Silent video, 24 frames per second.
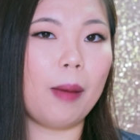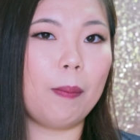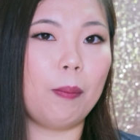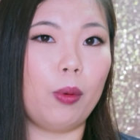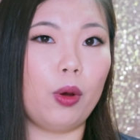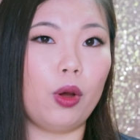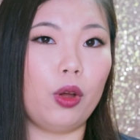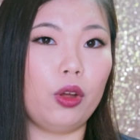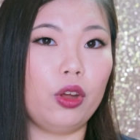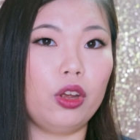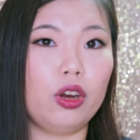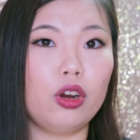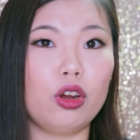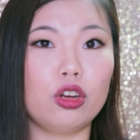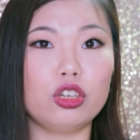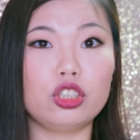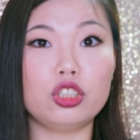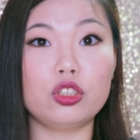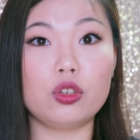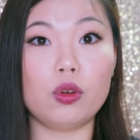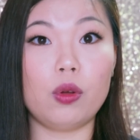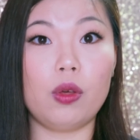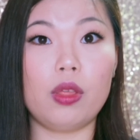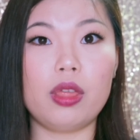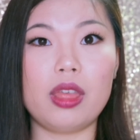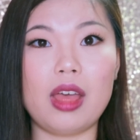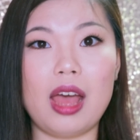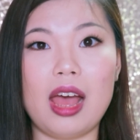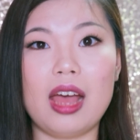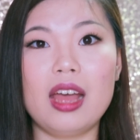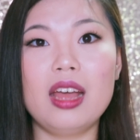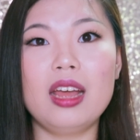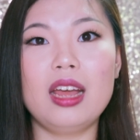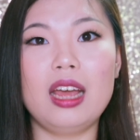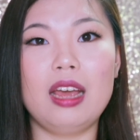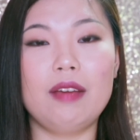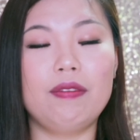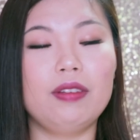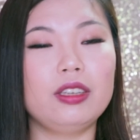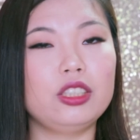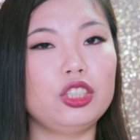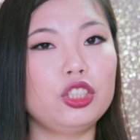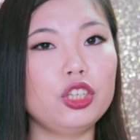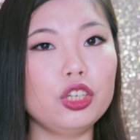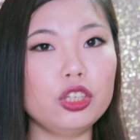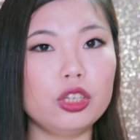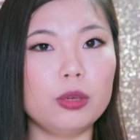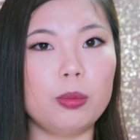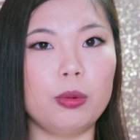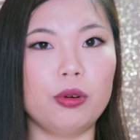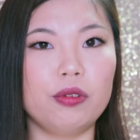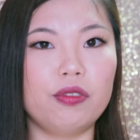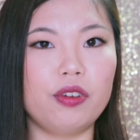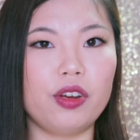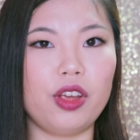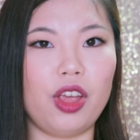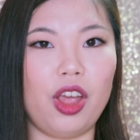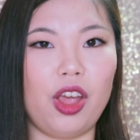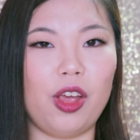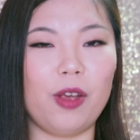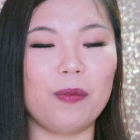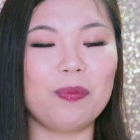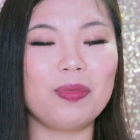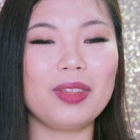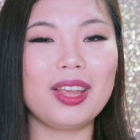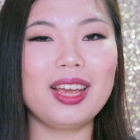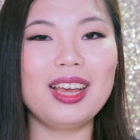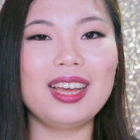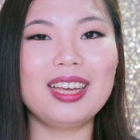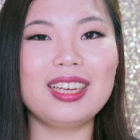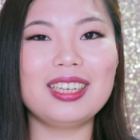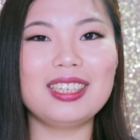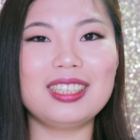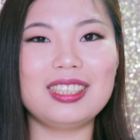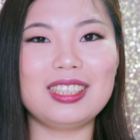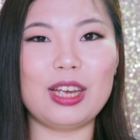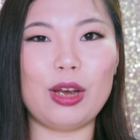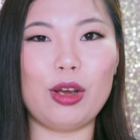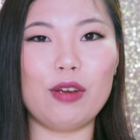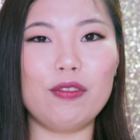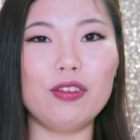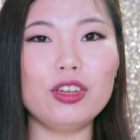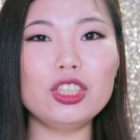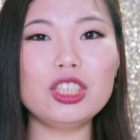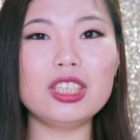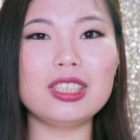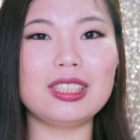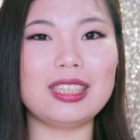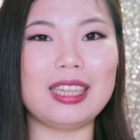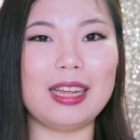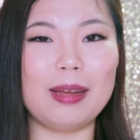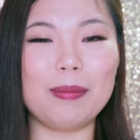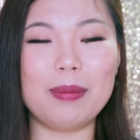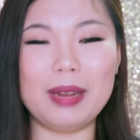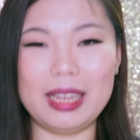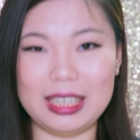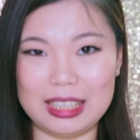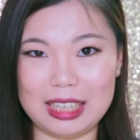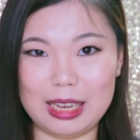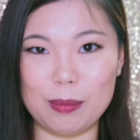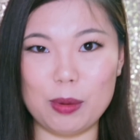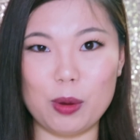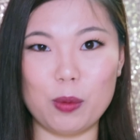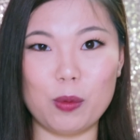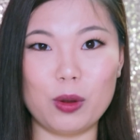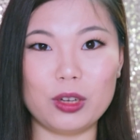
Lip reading: but you're not sure that if it's suitable for you. So if you're interested, please keep on